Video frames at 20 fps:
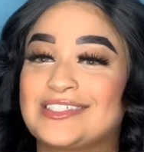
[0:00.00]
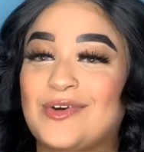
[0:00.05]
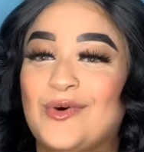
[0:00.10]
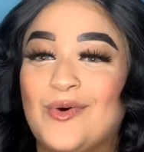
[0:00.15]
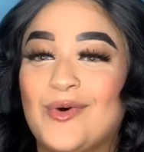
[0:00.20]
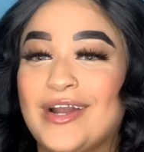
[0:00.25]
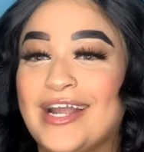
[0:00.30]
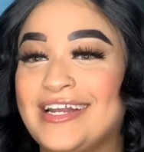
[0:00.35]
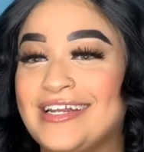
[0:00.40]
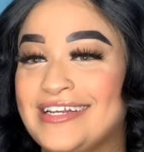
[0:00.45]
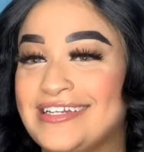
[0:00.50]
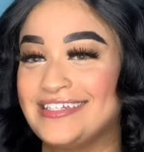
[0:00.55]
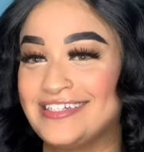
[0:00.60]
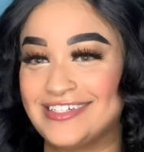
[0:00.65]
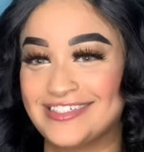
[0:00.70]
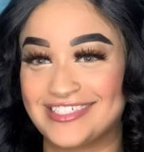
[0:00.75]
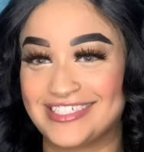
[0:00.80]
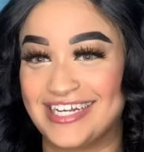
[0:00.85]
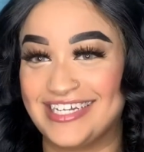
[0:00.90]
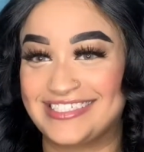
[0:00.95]
coin and
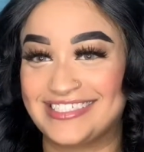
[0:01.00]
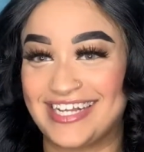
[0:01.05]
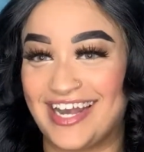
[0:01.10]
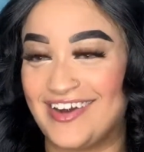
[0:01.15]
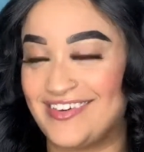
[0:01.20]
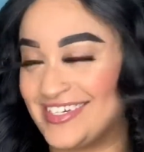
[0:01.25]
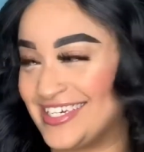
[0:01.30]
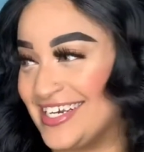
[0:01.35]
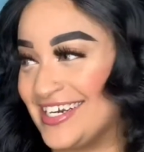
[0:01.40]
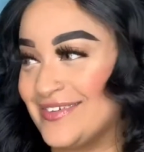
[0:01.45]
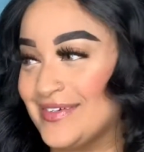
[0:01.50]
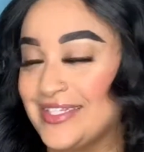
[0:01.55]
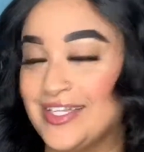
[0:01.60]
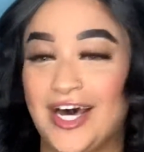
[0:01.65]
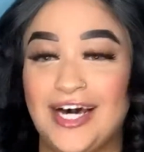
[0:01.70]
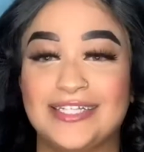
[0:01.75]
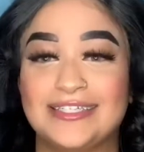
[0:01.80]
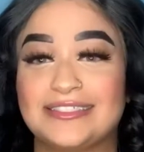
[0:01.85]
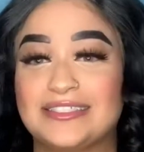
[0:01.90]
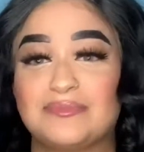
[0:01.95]
you're just out here with
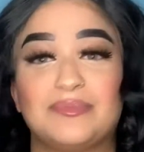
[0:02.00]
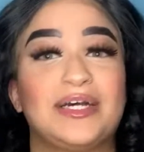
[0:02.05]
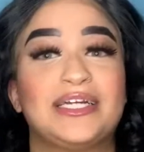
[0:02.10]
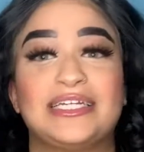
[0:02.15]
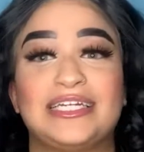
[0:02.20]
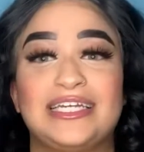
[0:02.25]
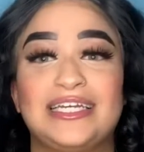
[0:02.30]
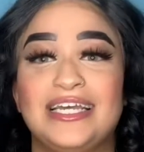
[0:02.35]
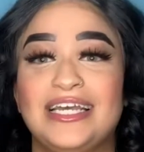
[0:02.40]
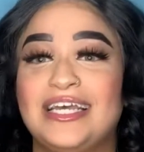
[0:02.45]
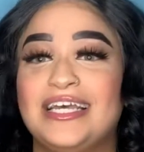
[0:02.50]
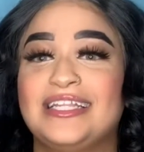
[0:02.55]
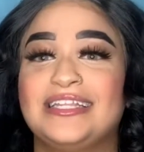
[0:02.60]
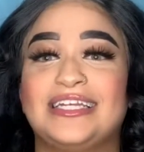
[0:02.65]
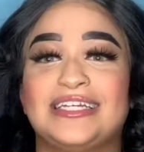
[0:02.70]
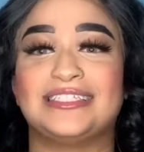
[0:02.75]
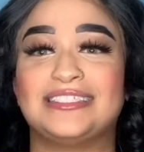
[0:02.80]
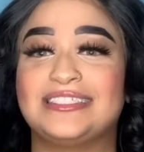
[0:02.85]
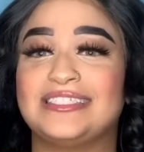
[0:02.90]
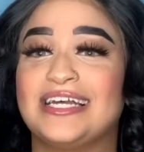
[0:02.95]
all this money,
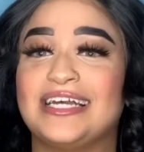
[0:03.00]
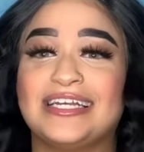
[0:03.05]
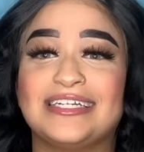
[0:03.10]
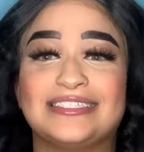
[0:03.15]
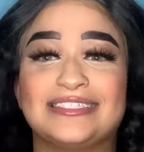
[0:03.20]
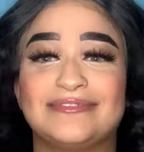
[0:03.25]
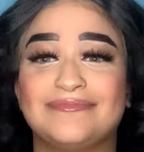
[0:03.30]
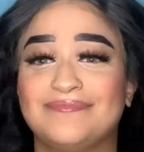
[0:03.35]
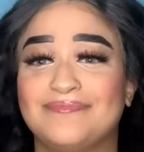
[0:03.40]
then sis,